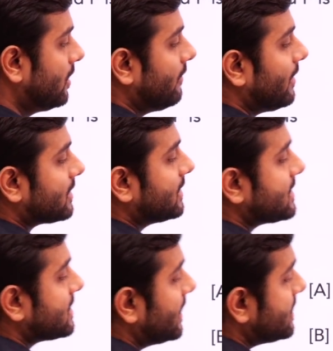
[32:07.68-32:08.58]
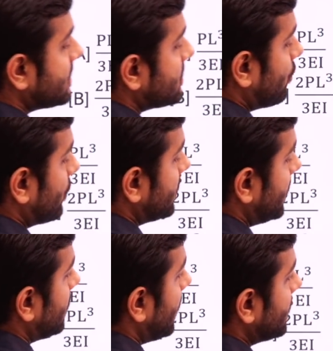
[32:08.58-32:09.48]
where this hinge is not
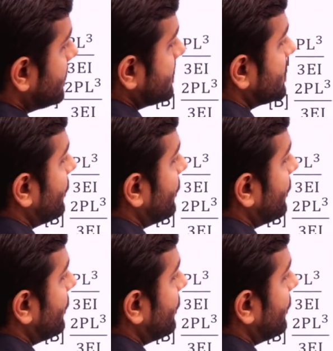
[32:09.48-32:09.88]
there and this is